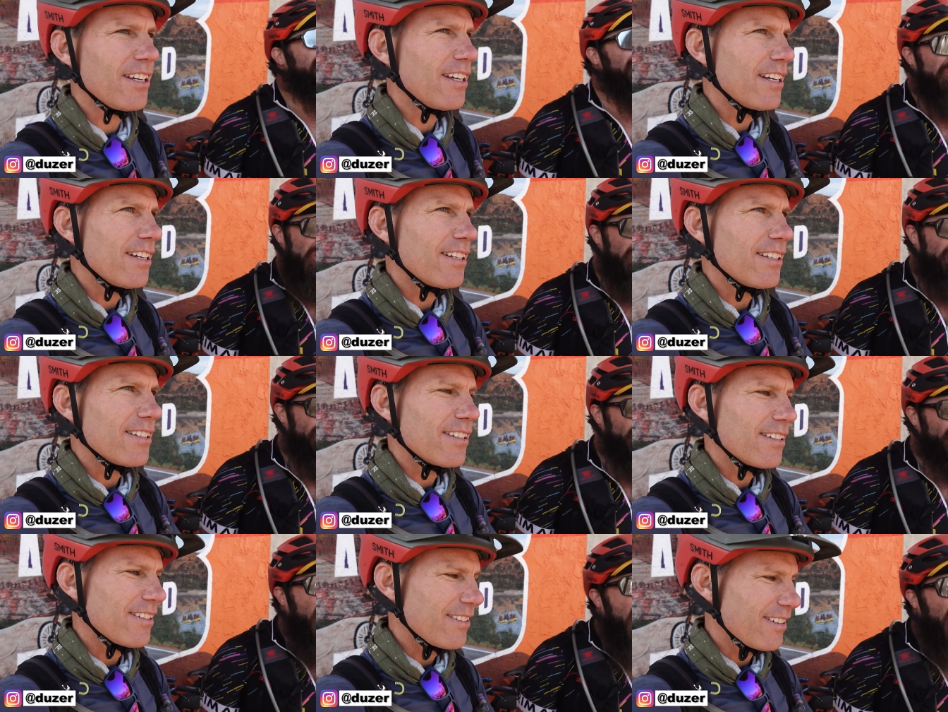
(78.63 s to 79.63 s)
The color of the
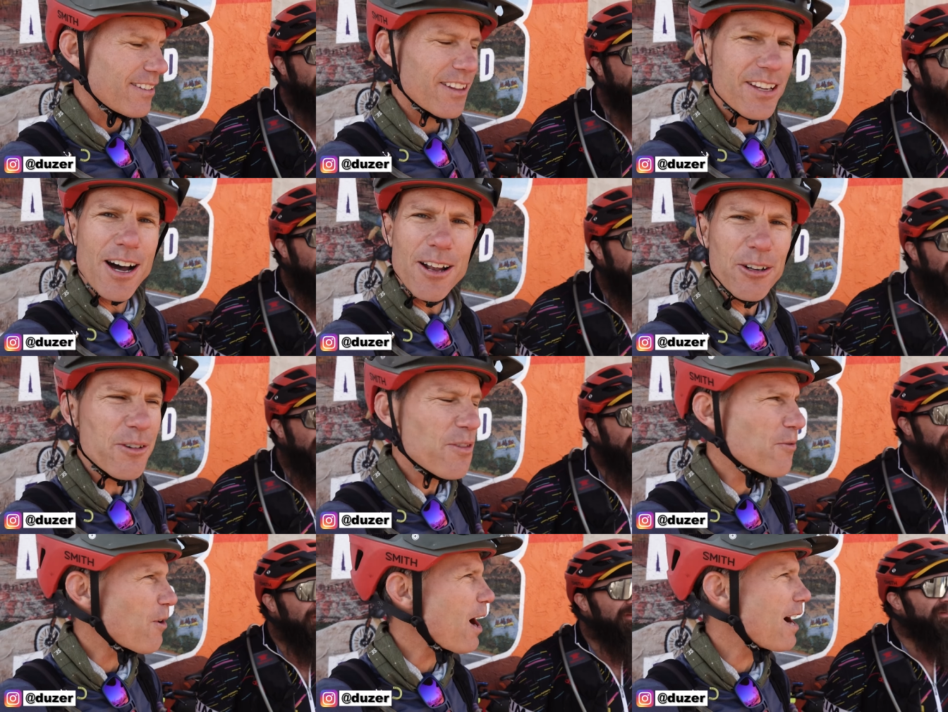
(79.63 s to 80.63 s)
rocks. The color of
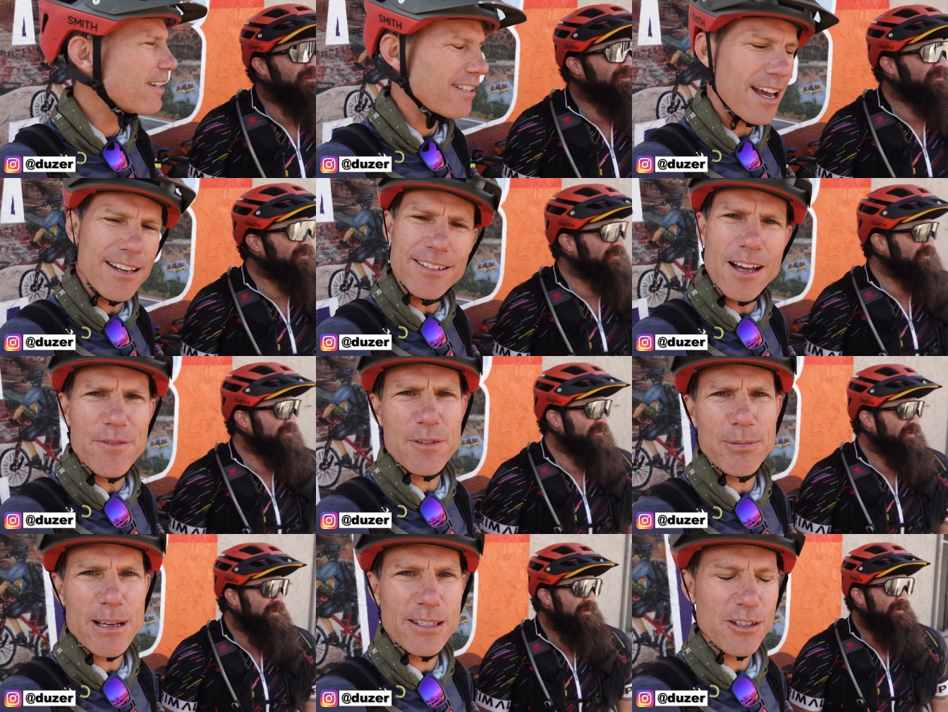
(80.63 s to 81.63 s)
the rocks. I just love this
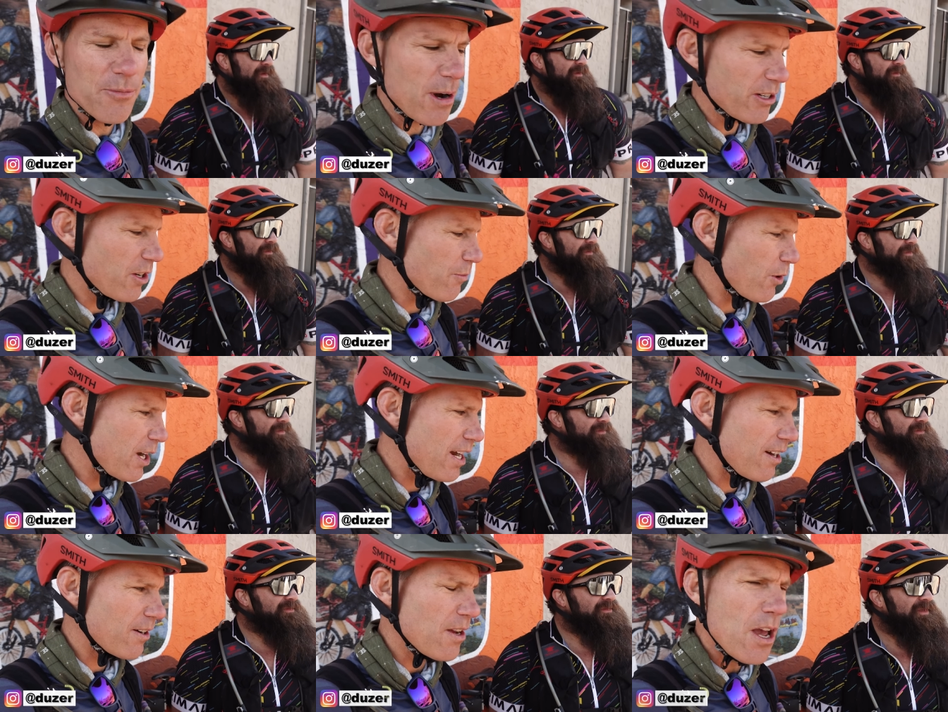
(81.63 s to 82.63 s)
place so much, and we're
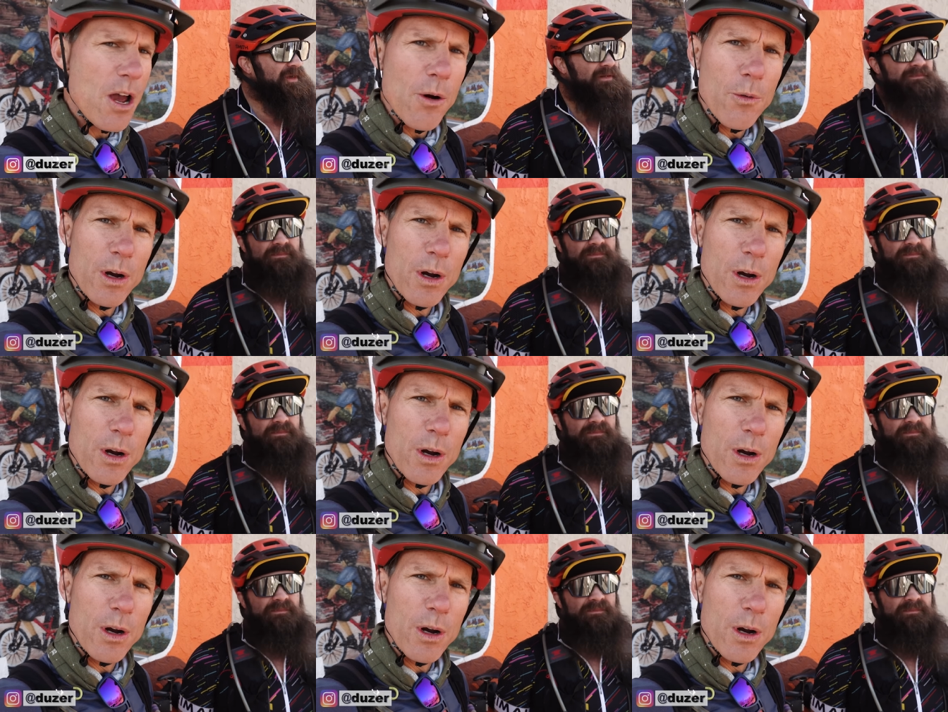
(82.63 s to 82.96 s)
here. Yeah.